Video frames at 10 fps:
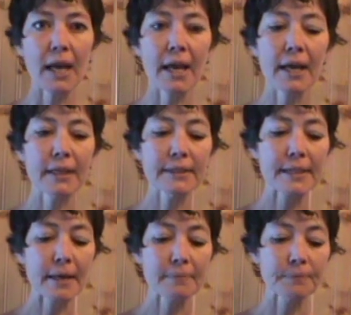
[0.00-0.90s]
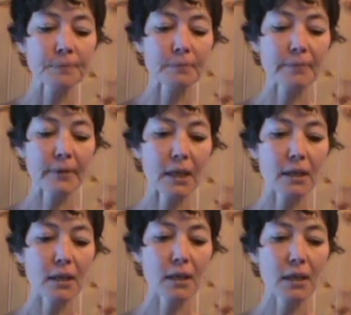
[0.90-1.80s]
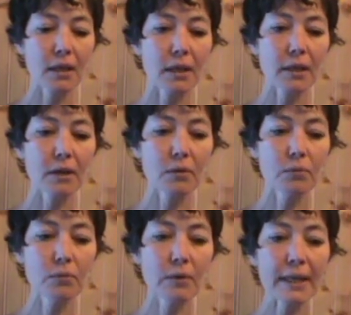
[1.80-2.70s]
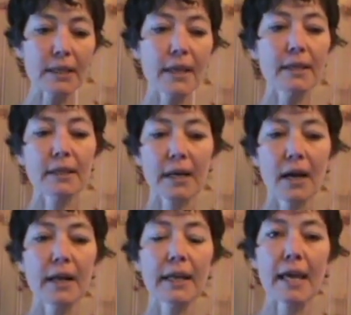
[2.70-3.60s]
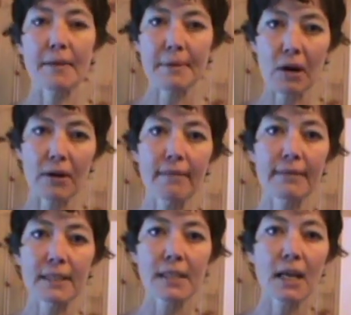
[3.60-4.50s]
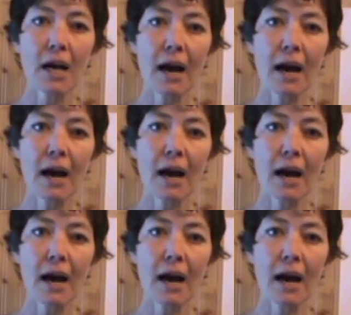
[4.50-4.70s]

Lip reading: And what it kind of came out of is